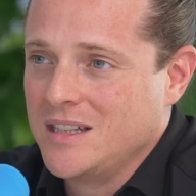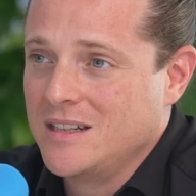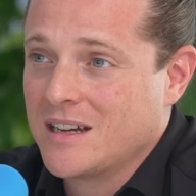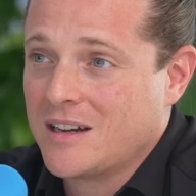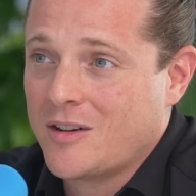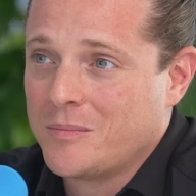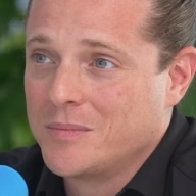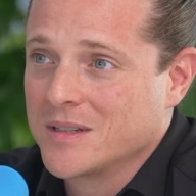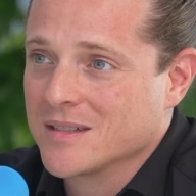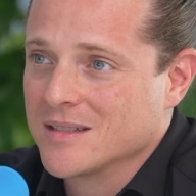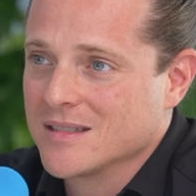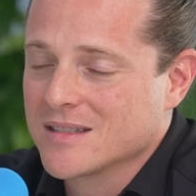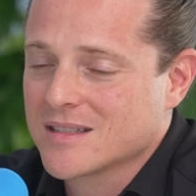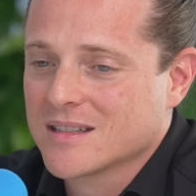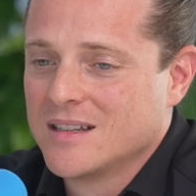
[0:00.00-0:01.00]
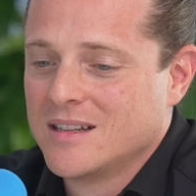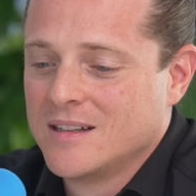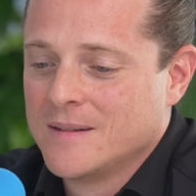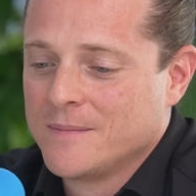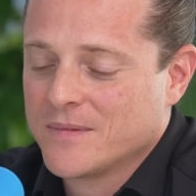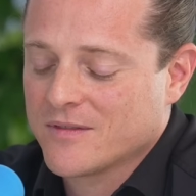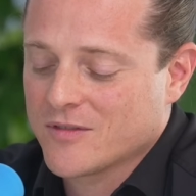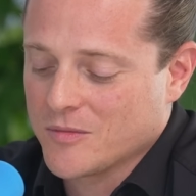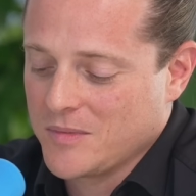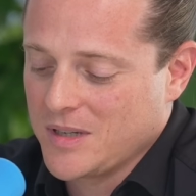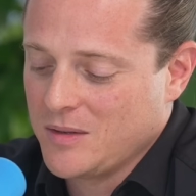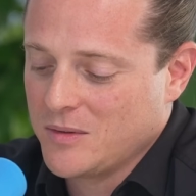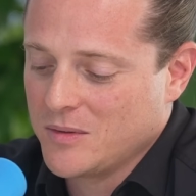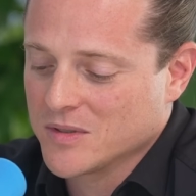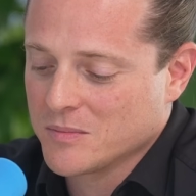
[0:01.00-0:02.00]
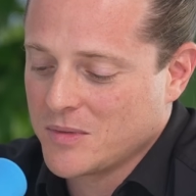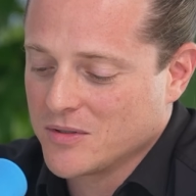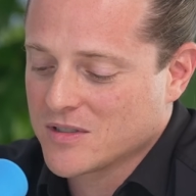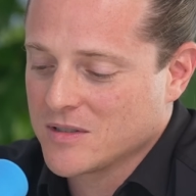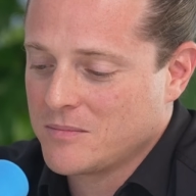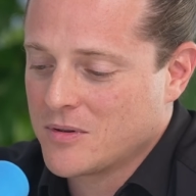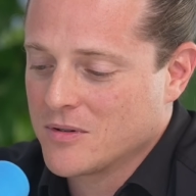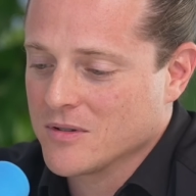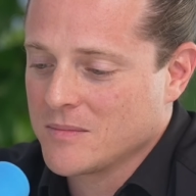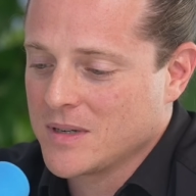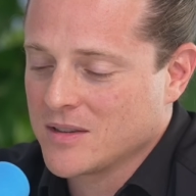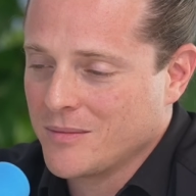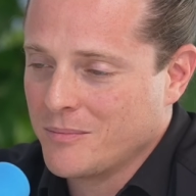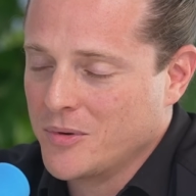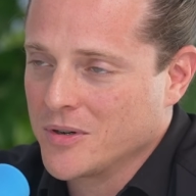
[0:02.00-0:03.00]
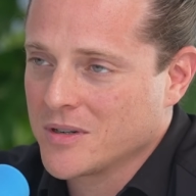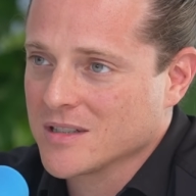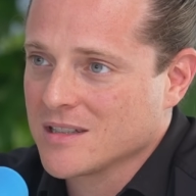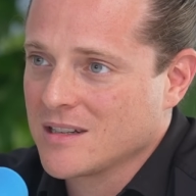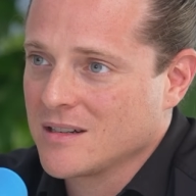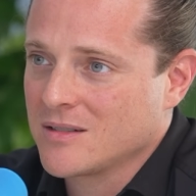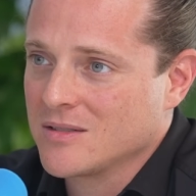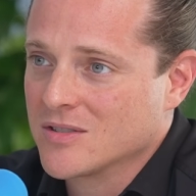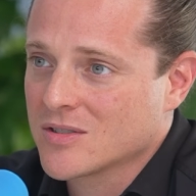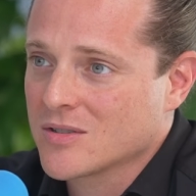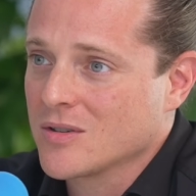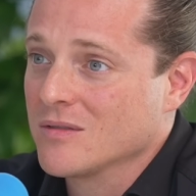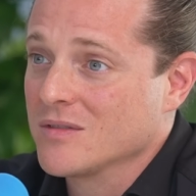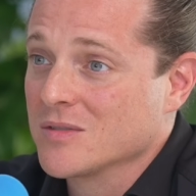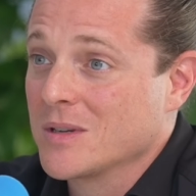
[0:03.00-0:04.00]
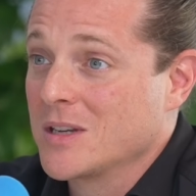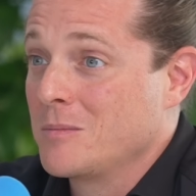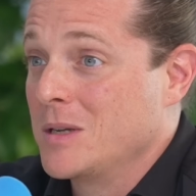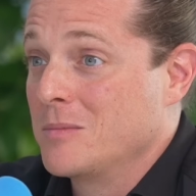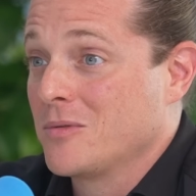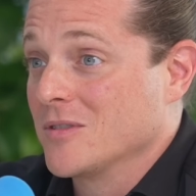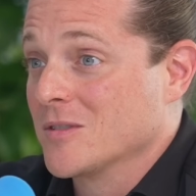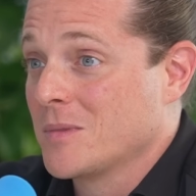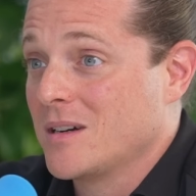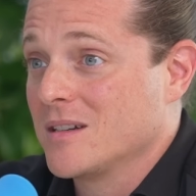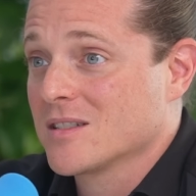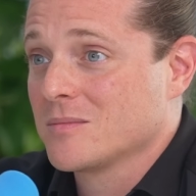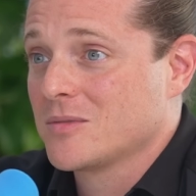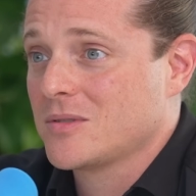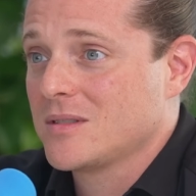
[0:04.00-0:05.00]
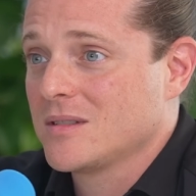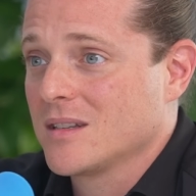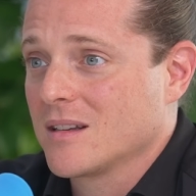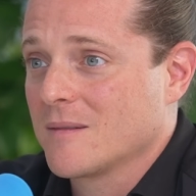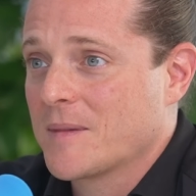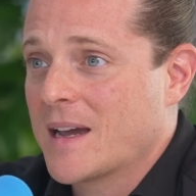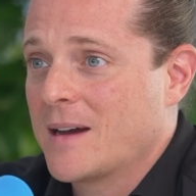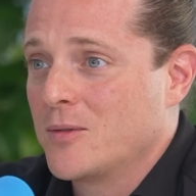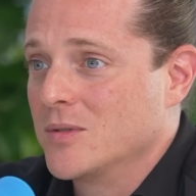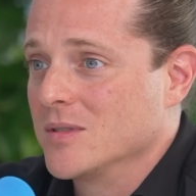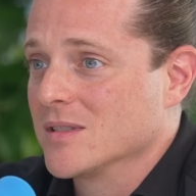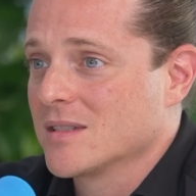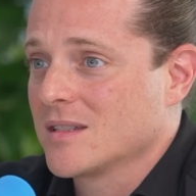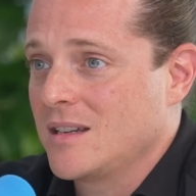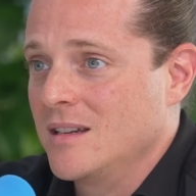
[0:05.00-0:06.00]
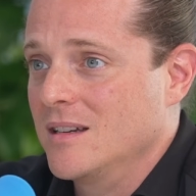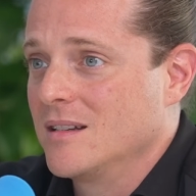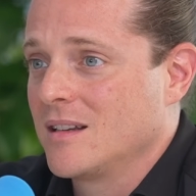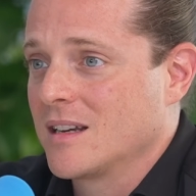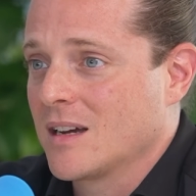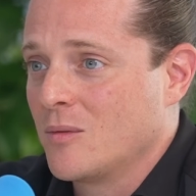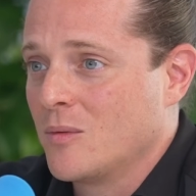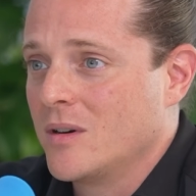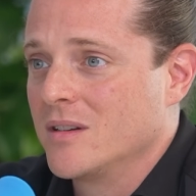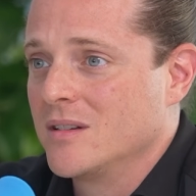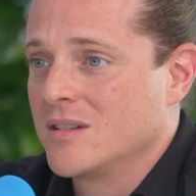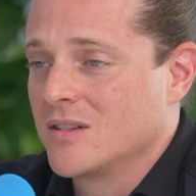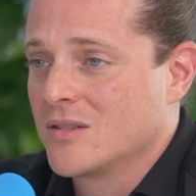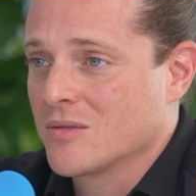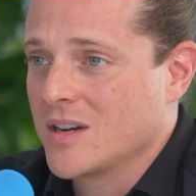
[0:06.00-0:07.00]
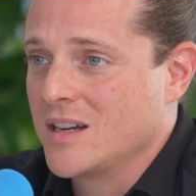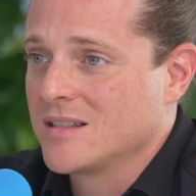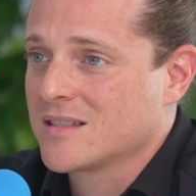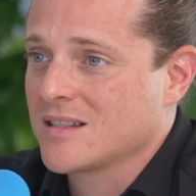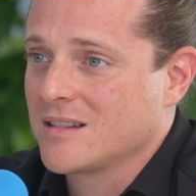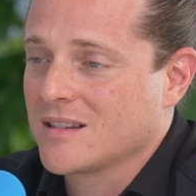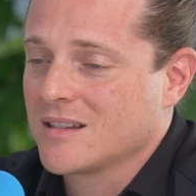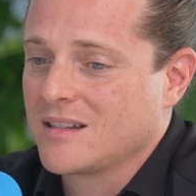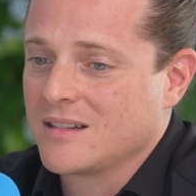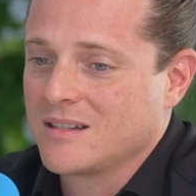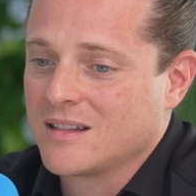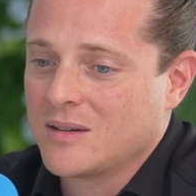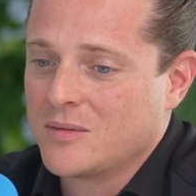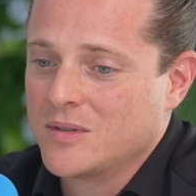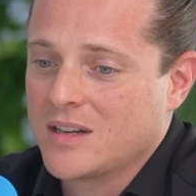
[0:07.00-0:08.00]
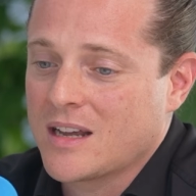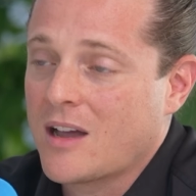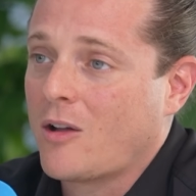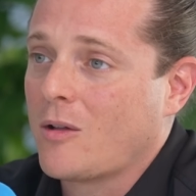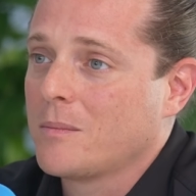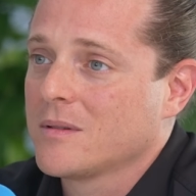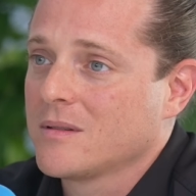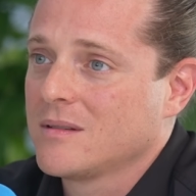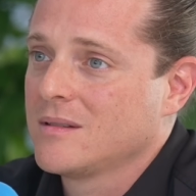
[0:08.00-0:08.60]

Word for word: need help because for me, what was most important about the book is that it could serve as many people as possible. Like, that was it. Like, I wanted to create something that would help.